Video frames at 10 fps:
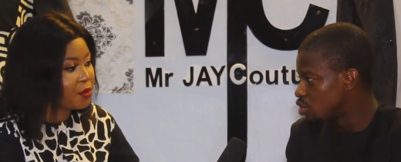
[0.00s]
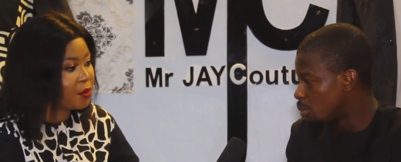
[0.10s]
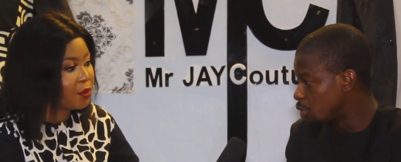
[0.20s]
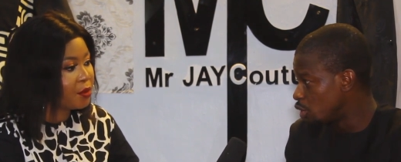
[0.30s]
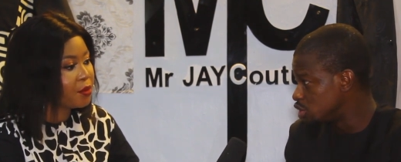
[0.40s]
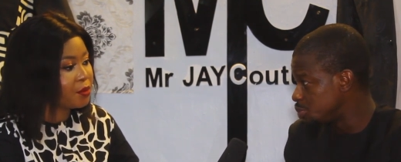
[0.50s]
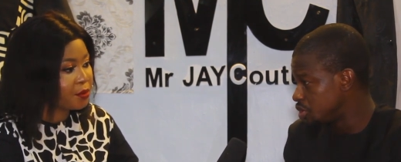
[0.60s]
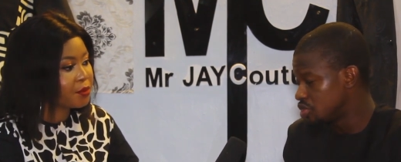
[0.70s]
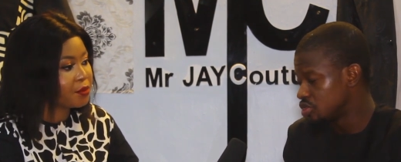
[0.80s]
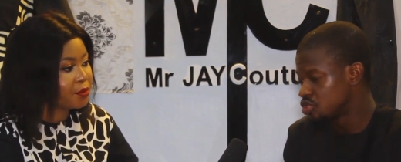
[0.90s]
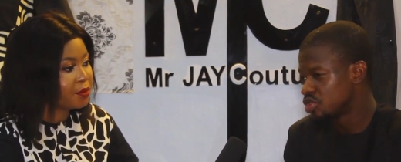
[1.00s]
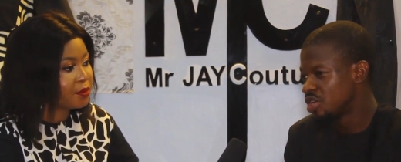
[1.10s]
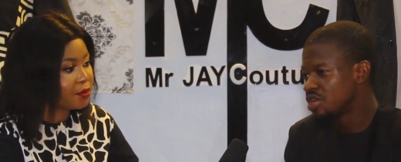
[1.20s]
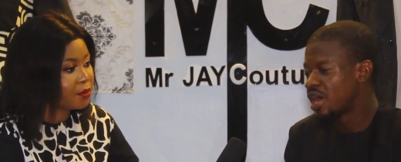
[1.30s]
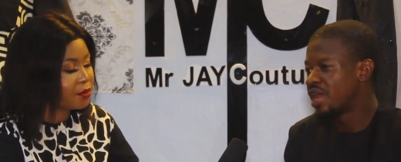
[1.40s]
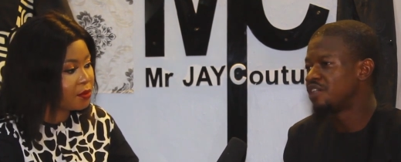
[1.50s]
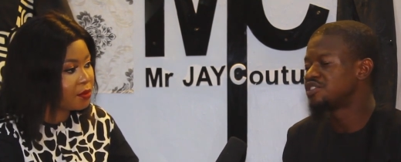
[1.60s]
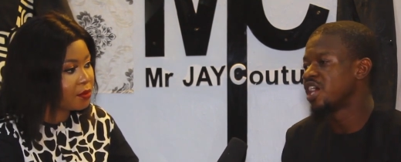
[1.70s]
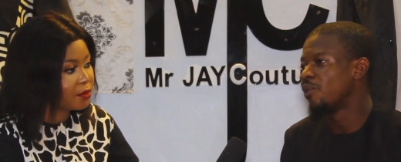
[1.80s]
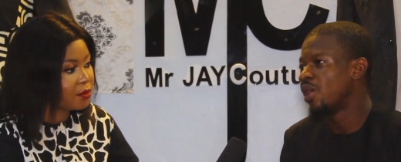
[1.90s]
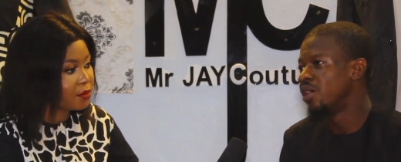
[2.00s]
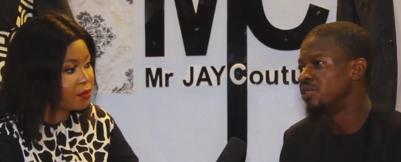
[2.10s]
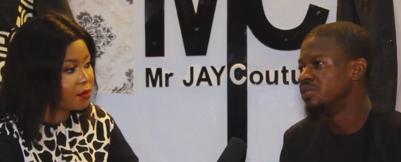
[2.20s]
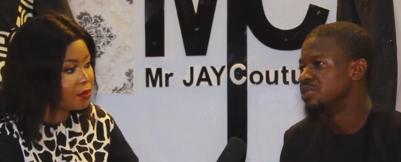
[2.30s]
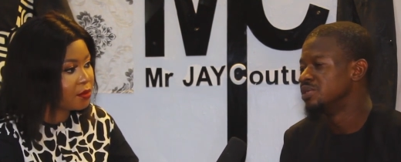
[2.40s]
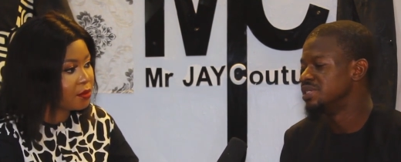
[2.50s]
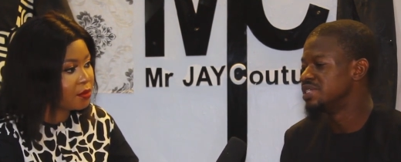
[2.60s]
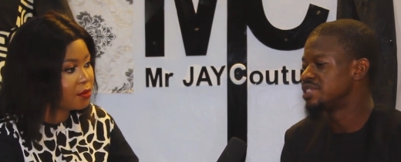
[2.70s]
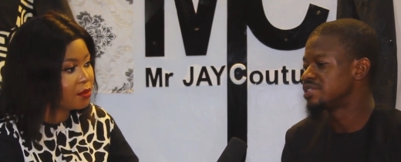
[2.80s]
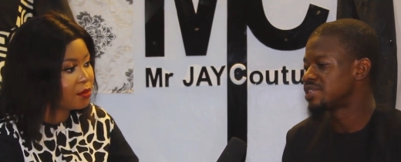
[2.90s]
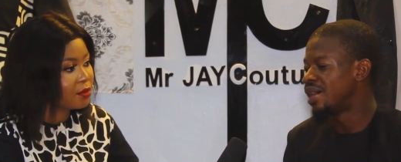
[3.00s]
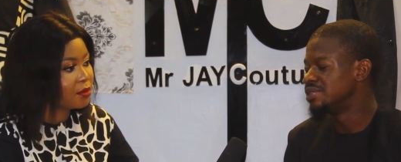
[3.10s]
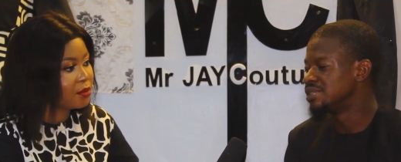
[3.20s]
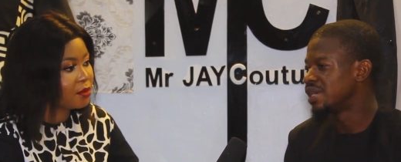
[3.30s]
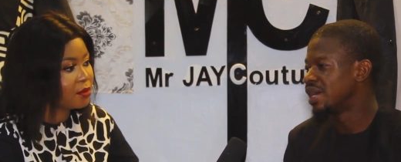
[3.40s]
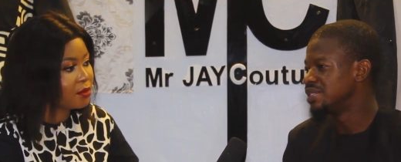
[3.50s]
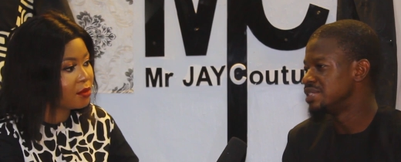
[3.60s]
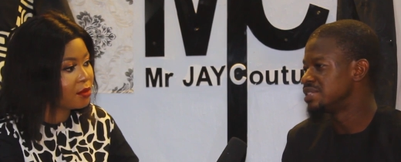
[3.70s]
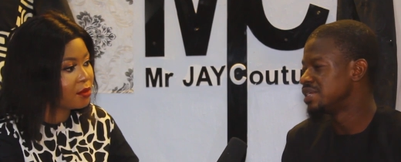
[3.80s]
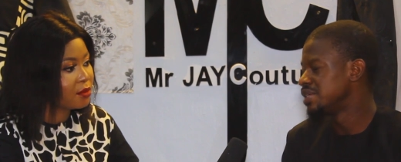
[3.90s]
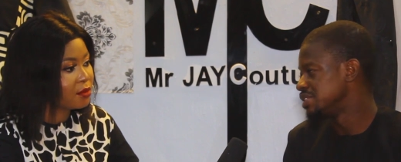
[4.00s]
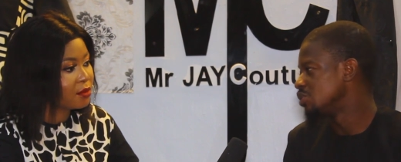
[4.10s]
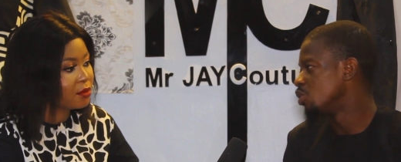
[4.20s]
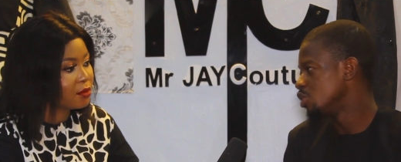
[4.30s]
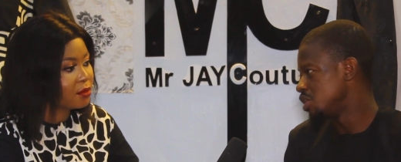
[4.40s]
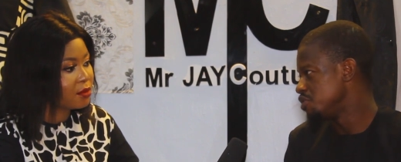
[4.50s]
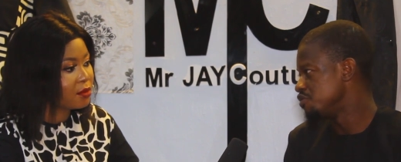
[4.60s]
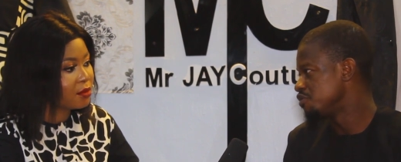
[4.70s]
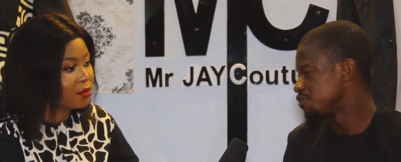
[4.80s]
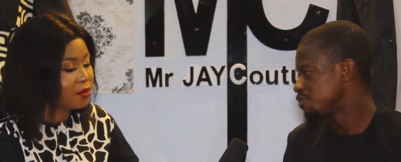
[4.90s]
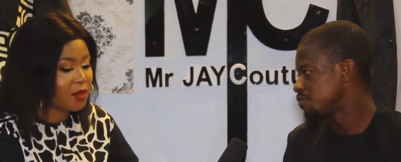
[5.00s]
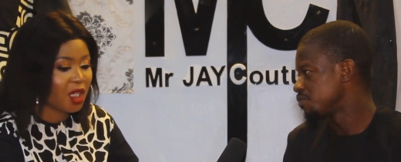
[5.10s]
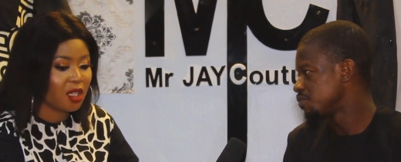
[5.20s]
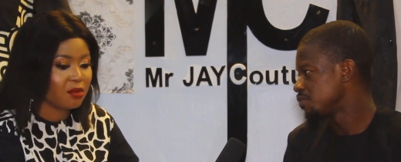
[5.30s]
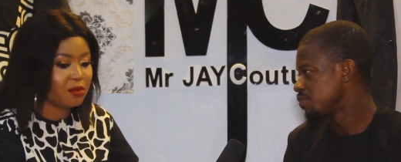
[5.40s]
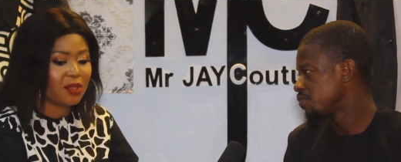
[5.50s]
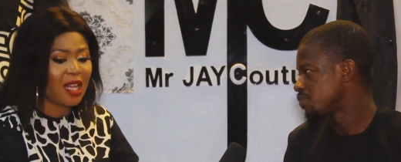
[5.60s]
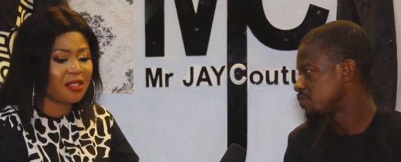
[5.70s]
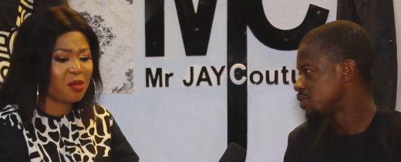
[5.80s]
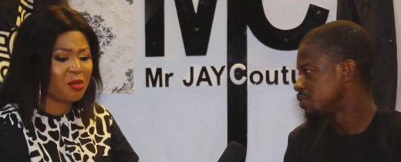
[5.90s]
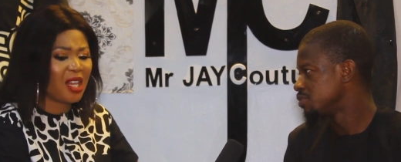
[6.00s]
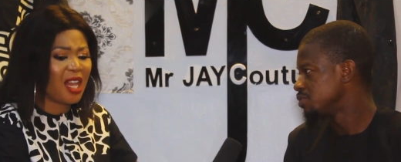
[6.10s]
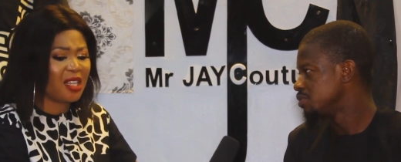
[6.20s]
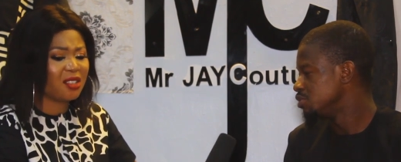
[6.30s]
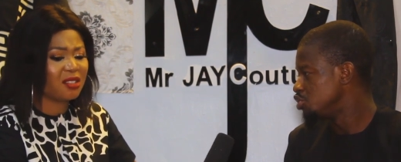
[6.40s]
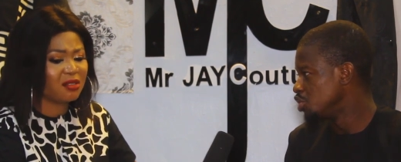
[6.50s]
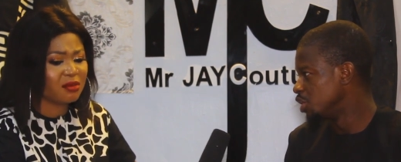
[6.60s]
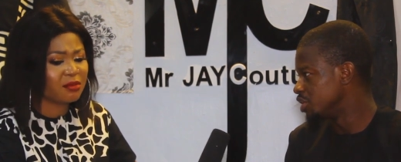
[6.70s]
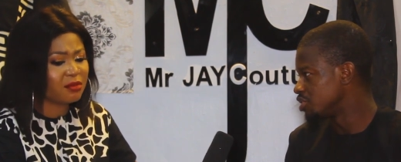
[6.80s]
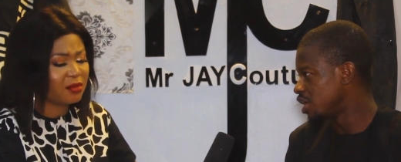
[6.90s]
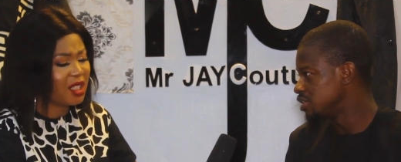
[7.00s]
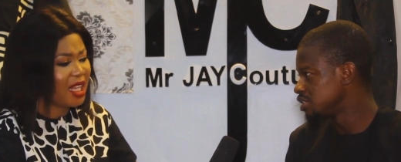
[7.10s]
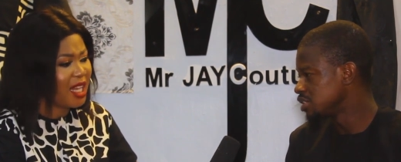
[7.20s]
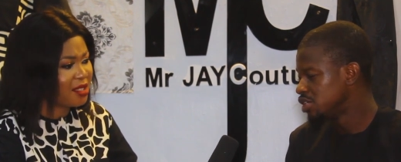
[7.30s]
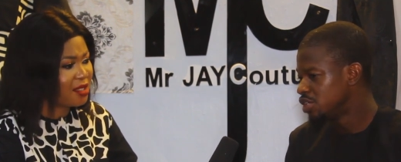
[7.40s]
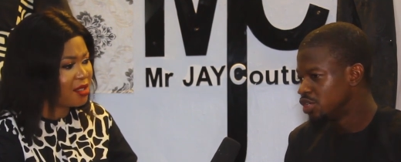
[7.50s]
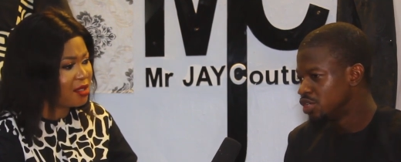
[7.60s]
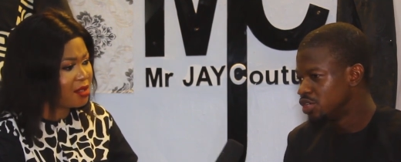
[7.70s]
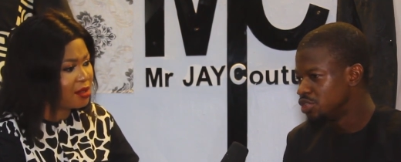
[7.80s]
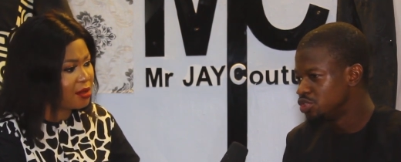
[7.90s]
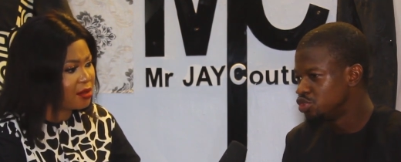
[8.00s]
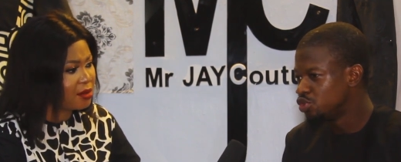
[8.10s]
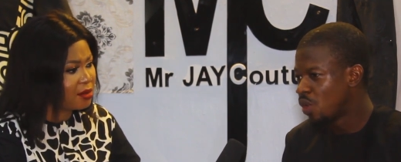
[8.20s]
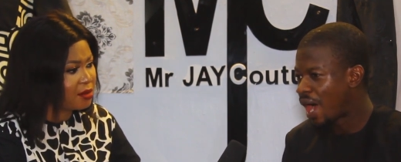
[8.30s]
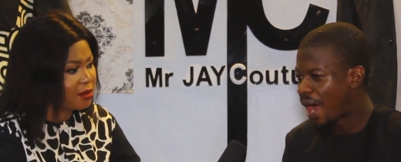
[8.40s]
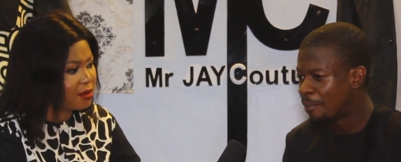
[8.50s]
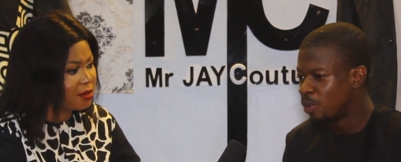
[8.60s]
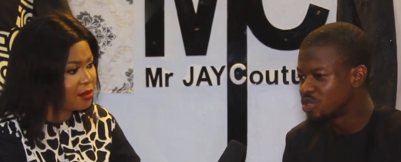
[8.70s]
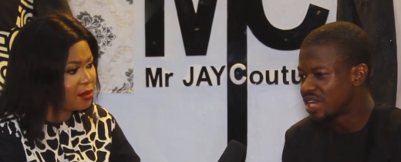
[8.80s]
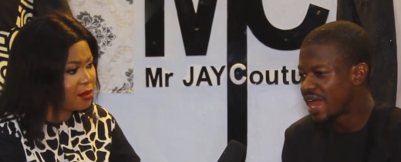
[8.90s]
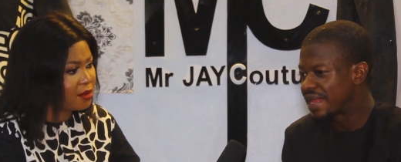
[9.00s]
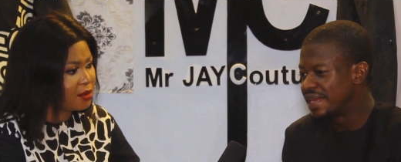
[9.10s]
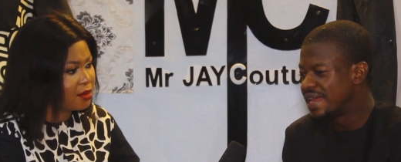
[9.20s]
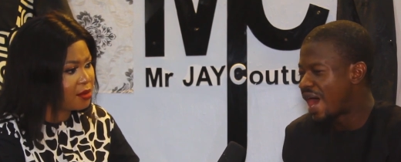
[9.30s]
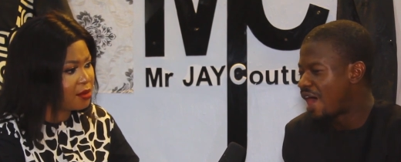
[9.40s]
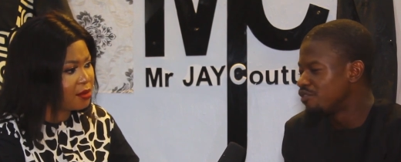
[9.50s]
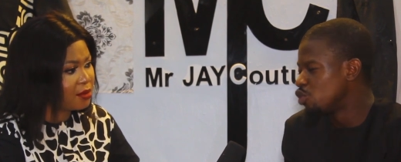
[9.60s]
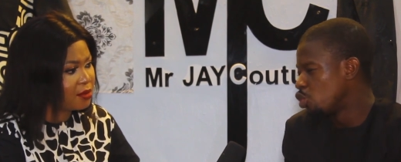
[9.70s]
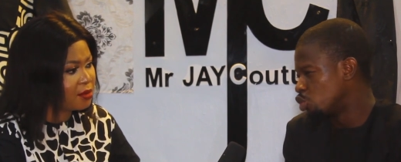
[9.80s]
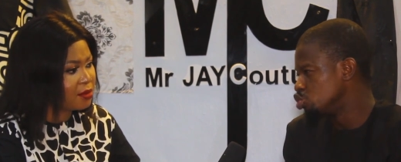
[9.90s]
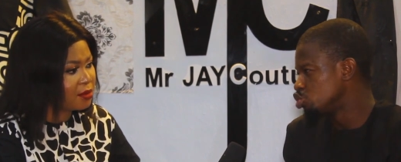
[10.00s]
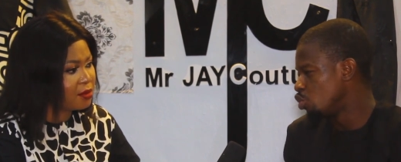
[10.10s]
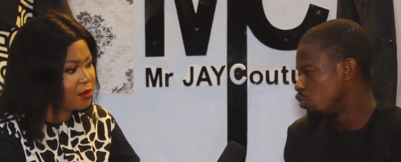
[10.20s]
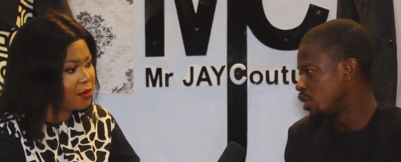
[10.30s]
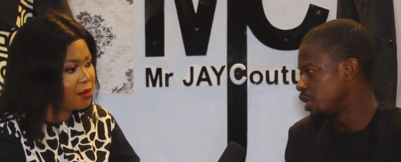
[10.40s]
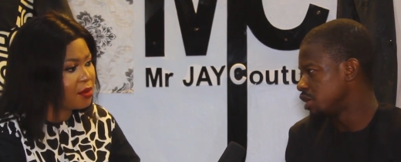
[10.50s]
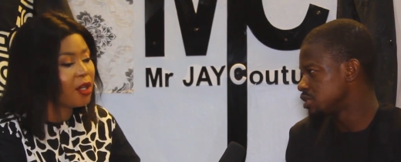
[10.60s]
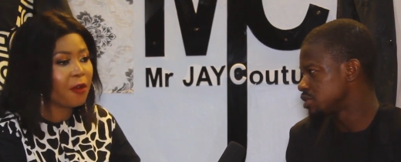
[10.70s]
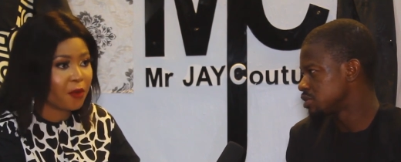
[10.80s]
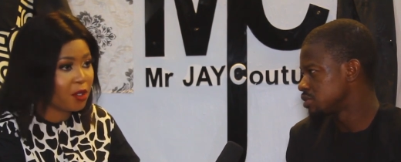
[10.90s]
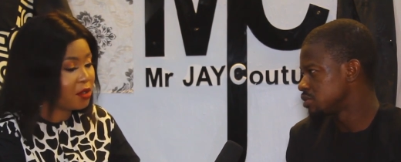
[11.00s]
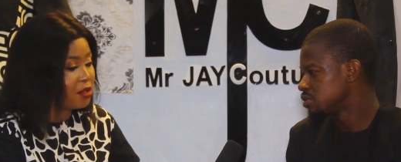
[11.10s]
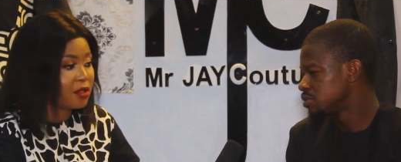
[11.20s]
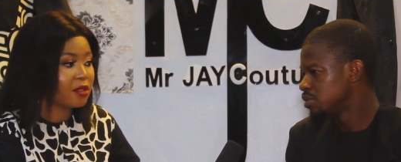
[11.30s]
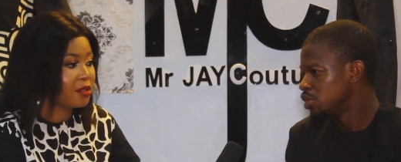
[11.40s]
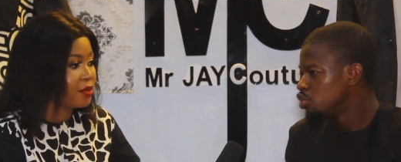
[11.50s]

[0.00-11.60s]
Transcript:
Speaker 1: top notch pieces. And after a while, they stand and they say they want to leave.
Speaker 2: That's so sad. Do you understand? Yes.
Speaker 1: You most likely have no control over it. Of course.